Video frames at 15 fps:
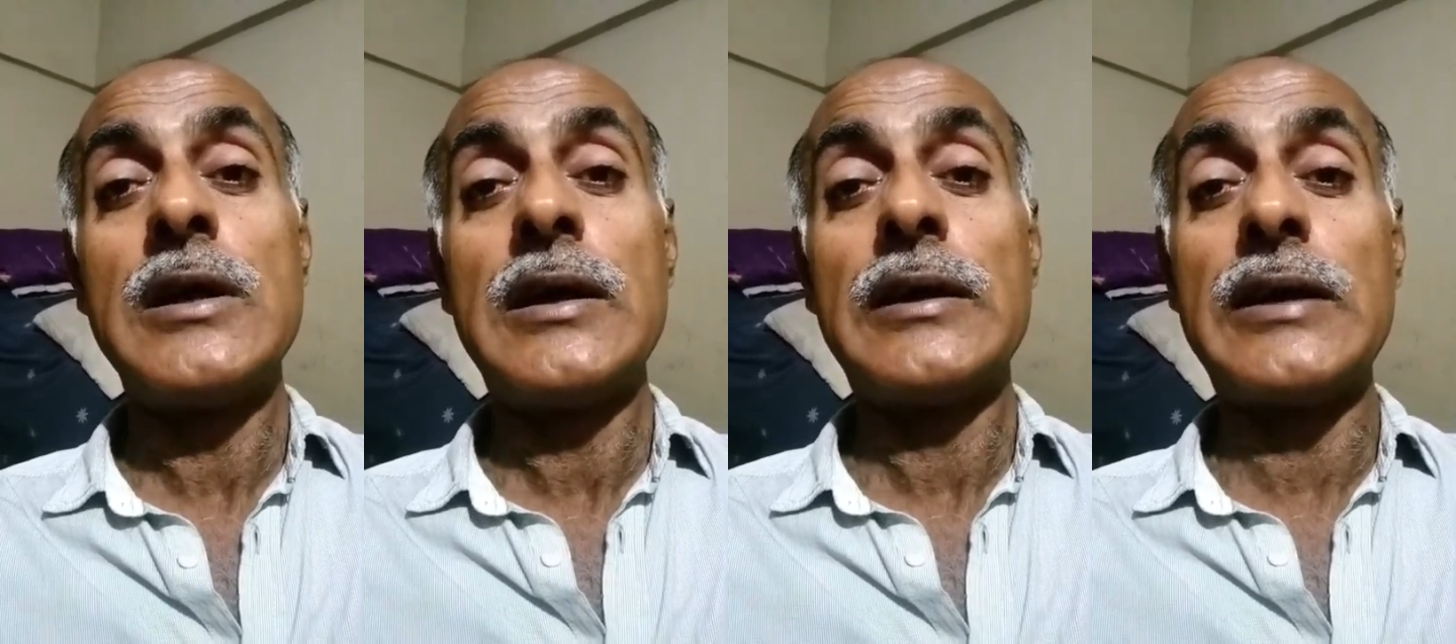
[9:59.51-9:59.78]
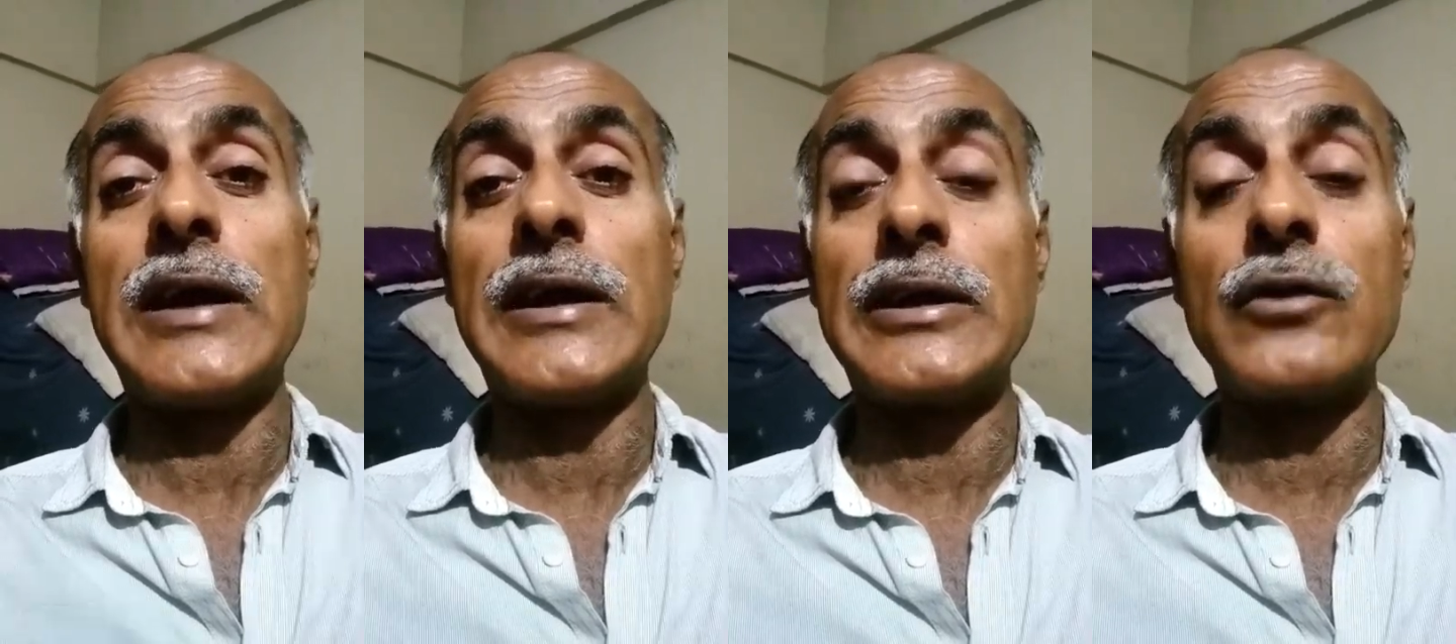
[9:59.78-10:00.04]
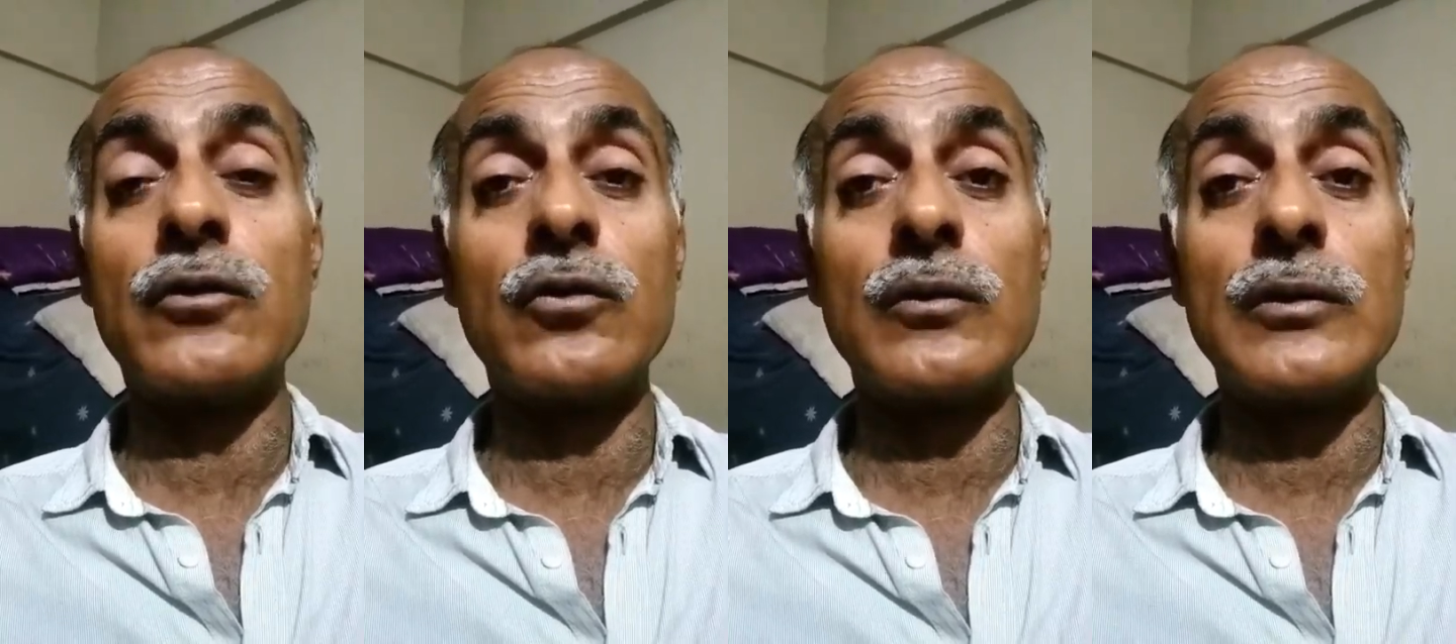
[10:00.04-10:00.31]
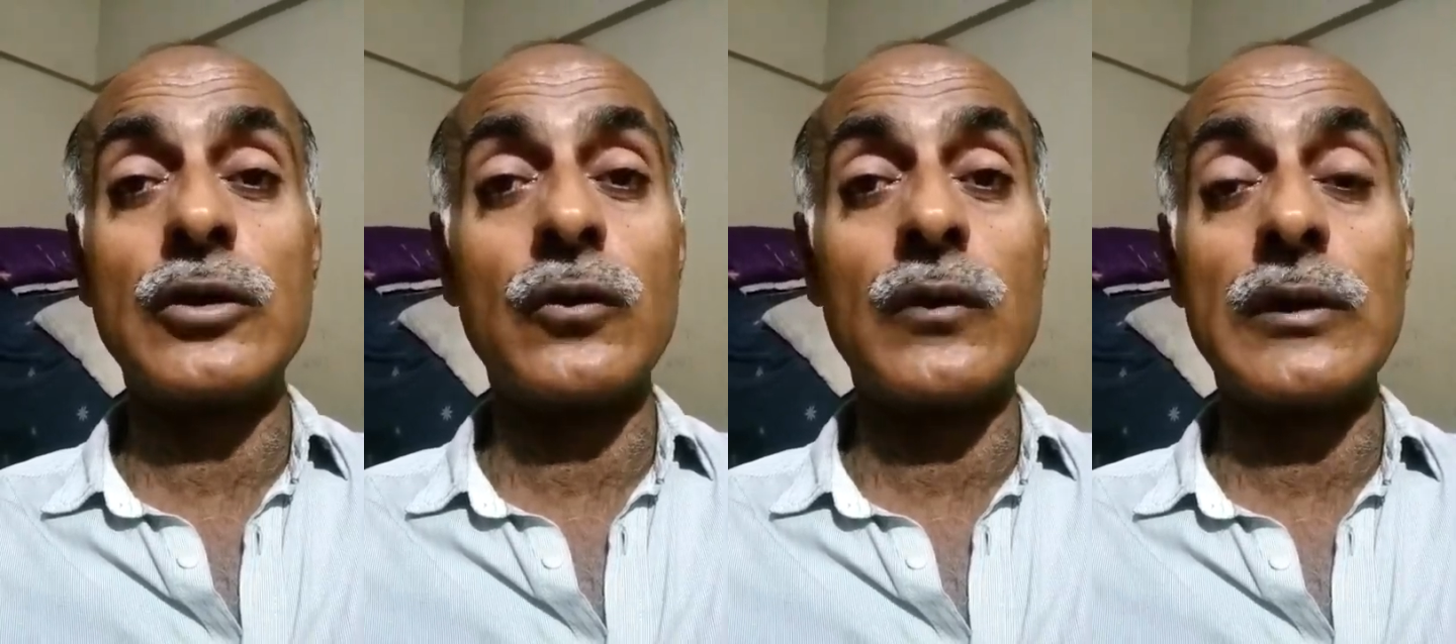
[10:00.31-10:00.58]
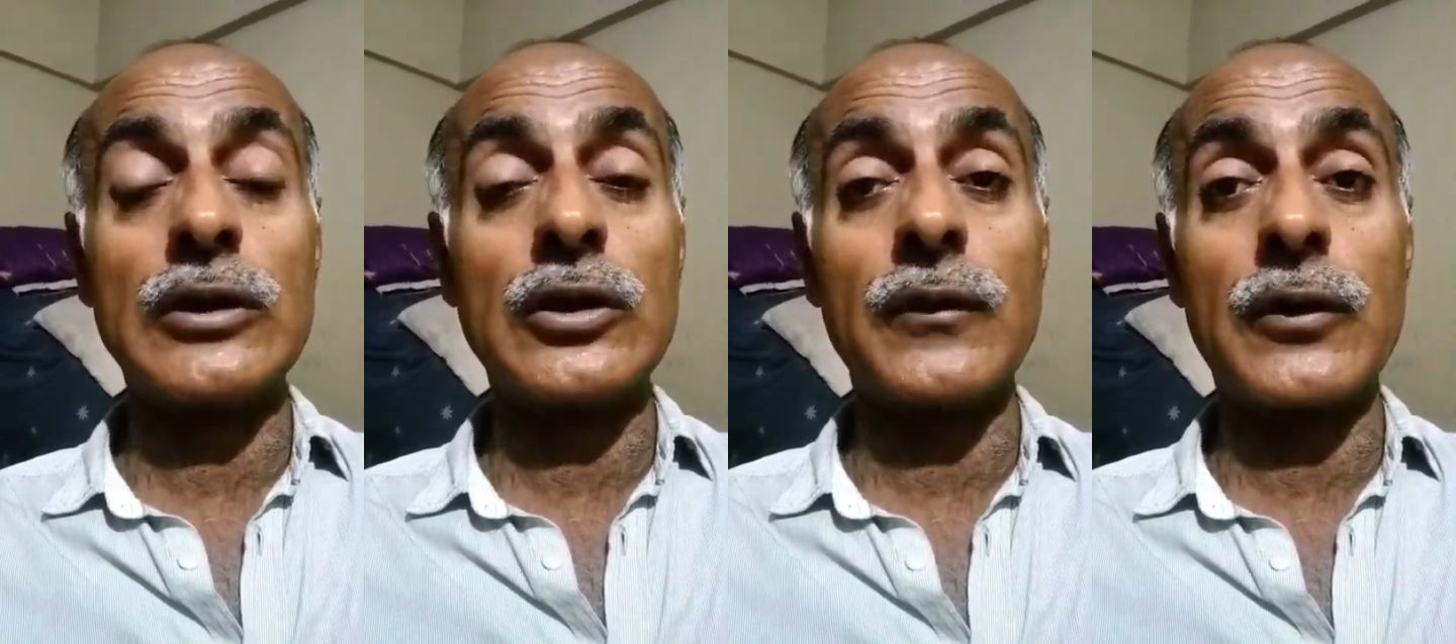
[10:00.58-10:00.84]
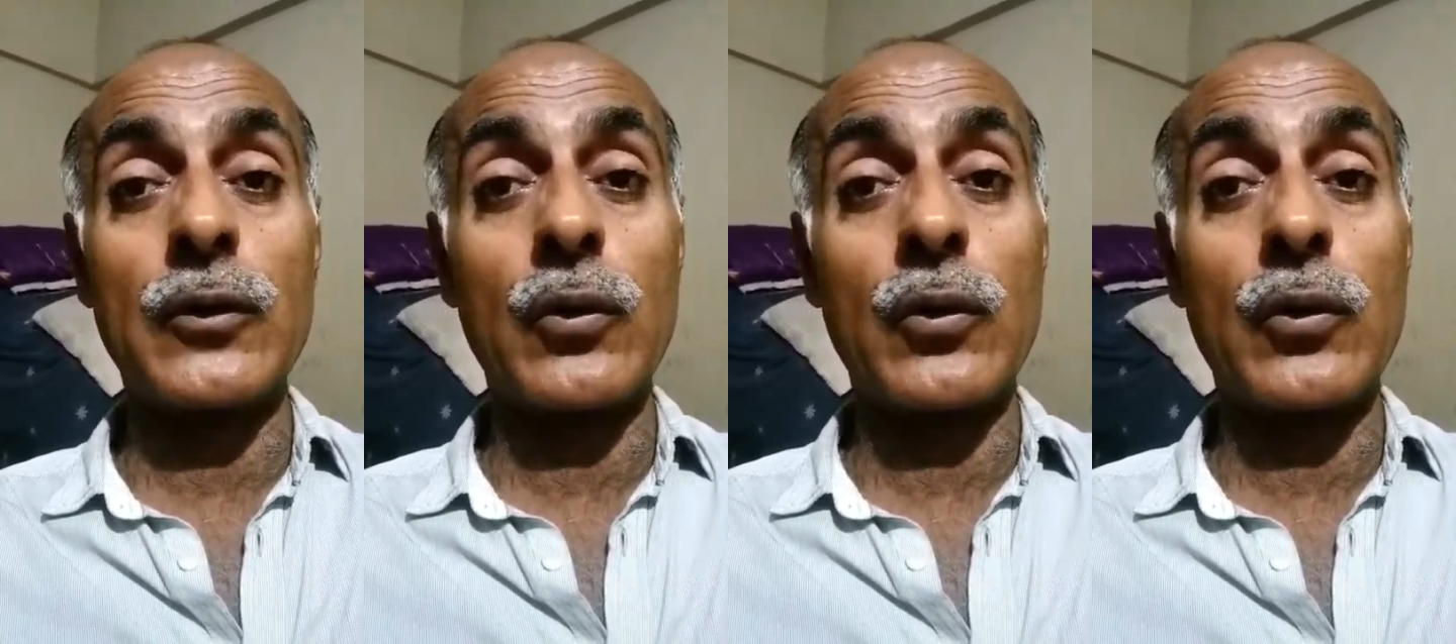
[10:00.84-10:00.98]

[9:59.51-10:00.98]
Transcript: Then you you will, you will do